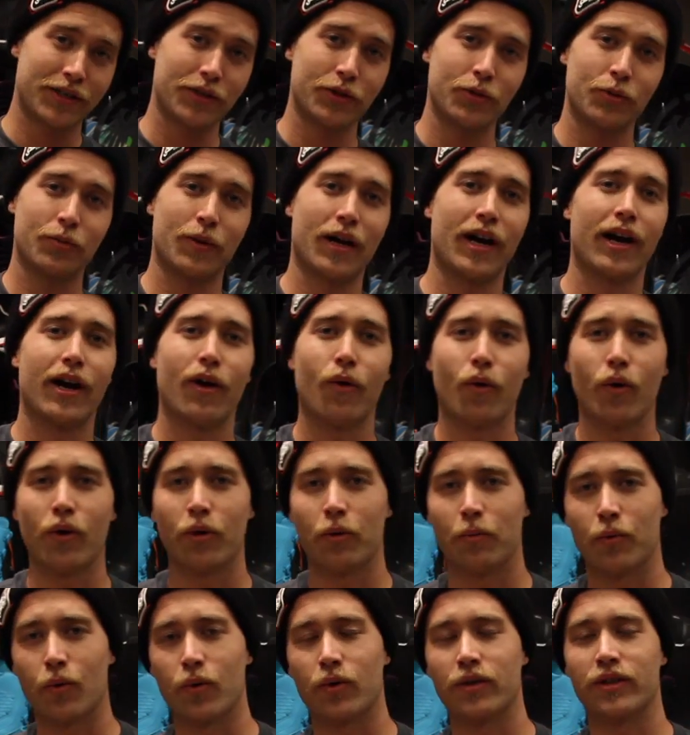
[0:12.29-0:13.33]
to you by
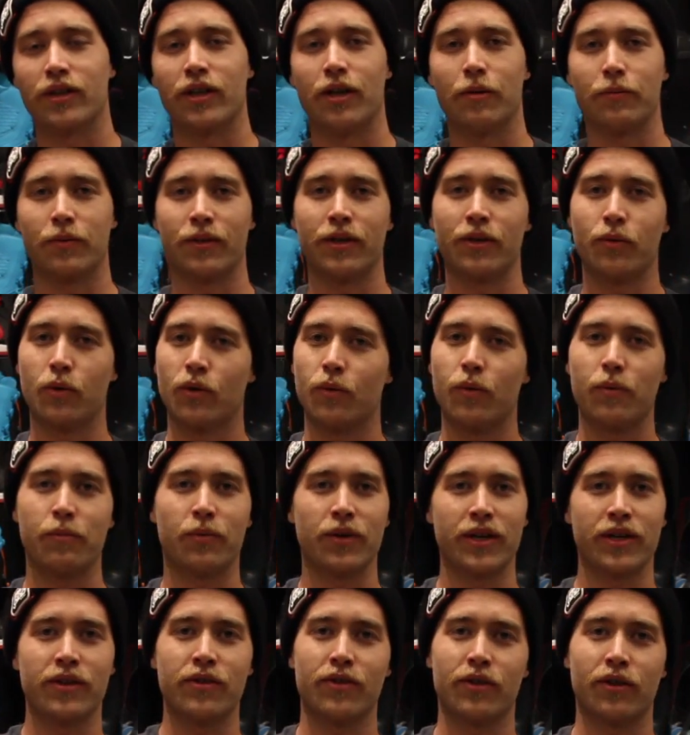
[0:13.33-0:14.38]
Hoyle Board Company, where we
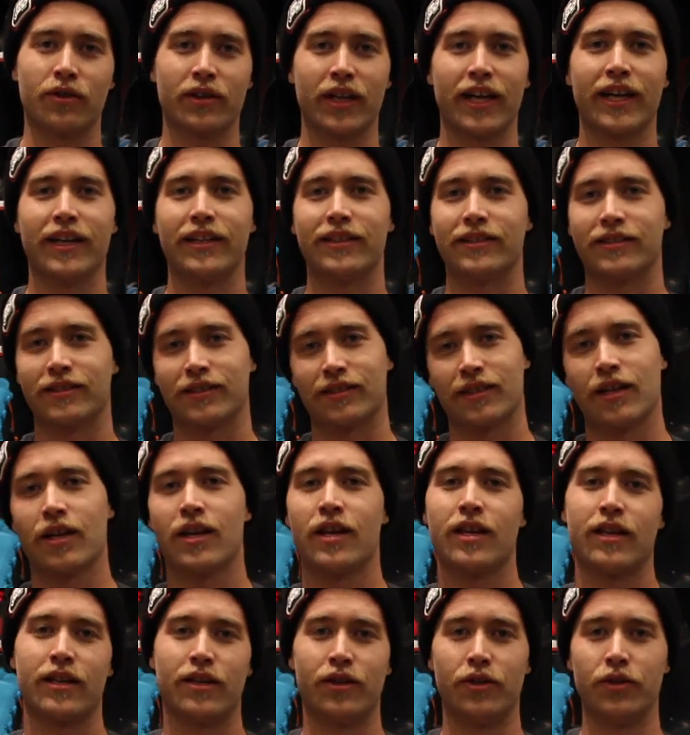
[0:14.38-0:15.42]
bring you the latest
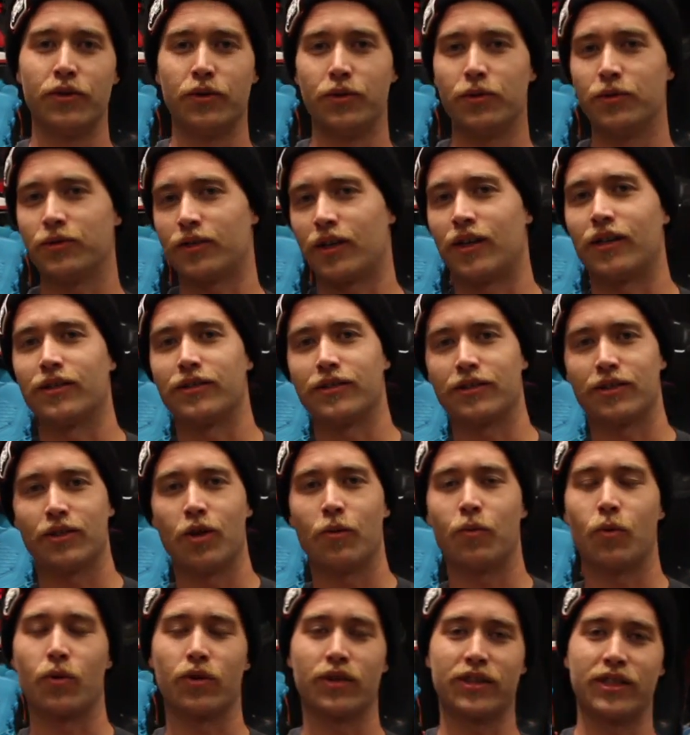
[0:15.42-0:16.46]
news on
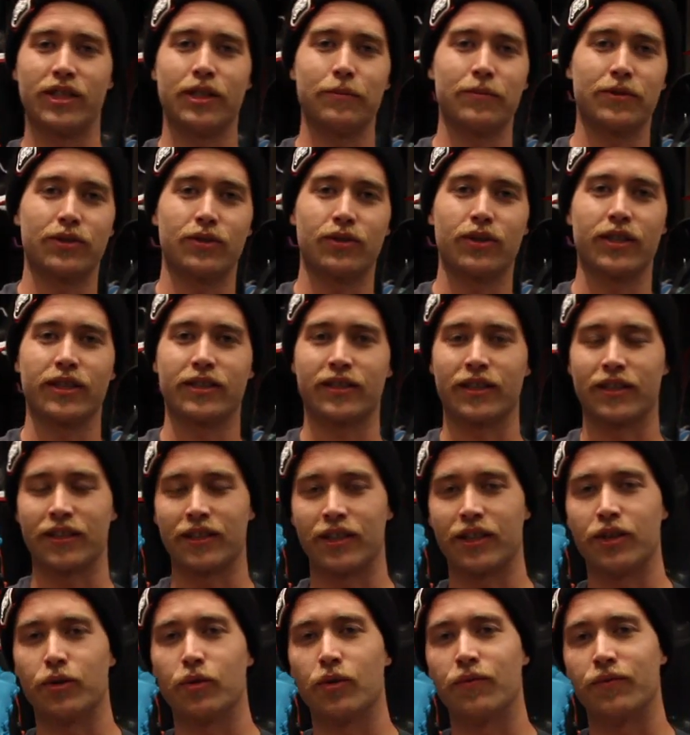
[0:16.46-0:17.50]
snowboard tips, tricks,
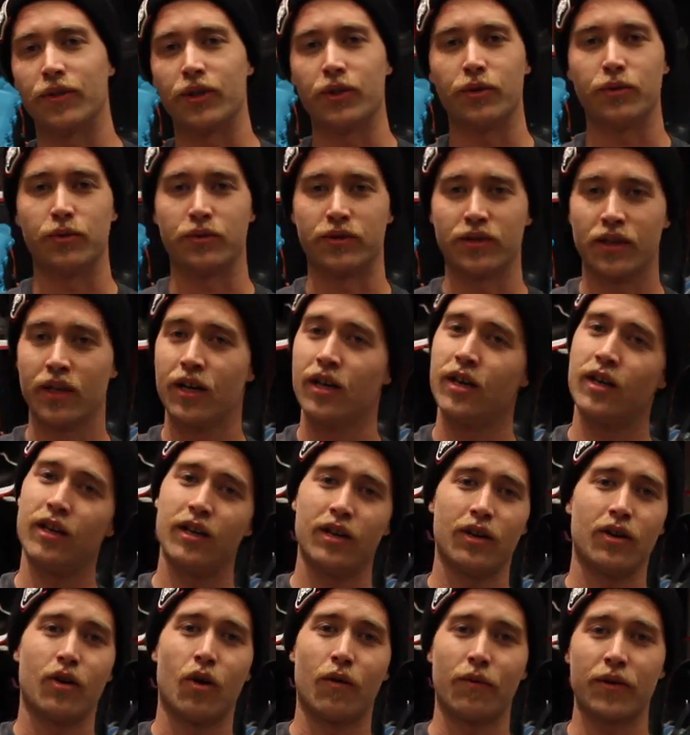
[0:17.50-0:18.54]
and gear reviews.
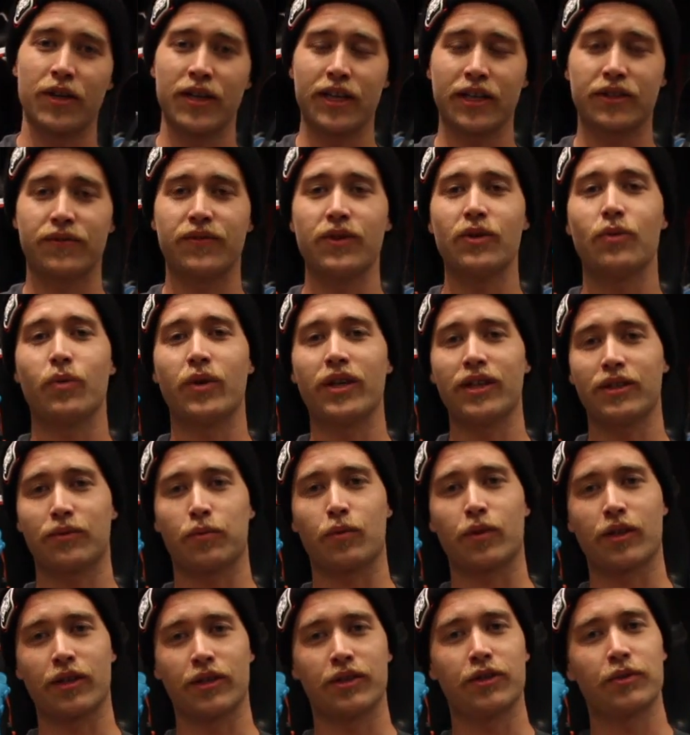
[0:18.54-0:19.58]
Over the next few weeks,
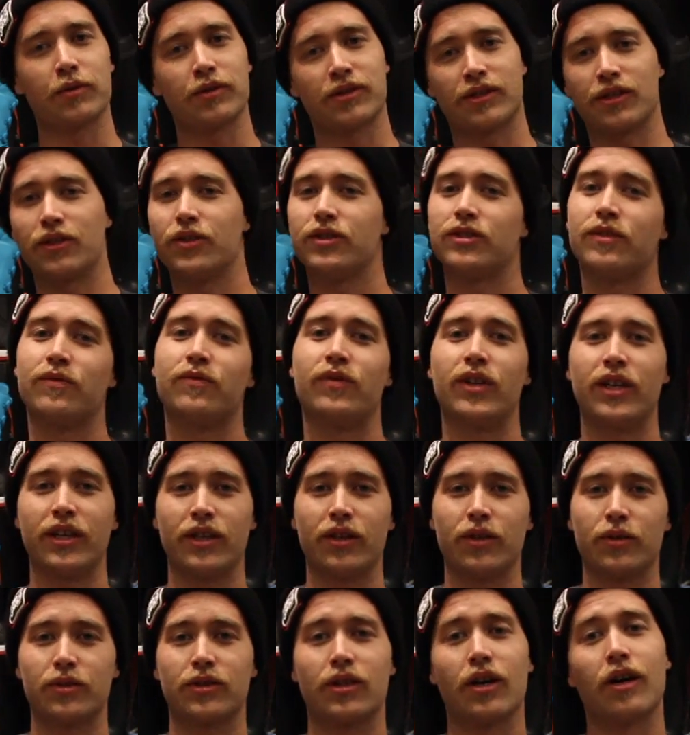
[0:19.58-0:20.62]
we're going to do a series of
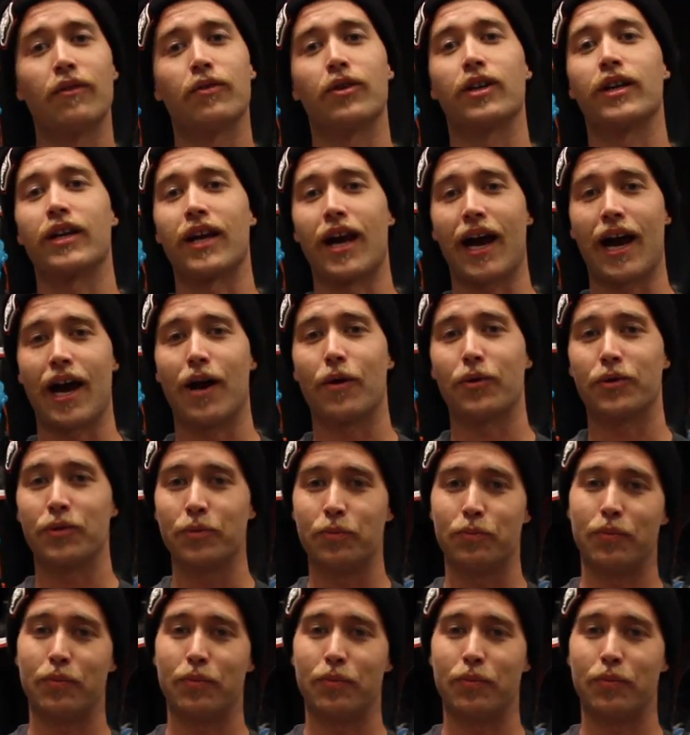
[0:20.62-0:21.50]
videos covering how to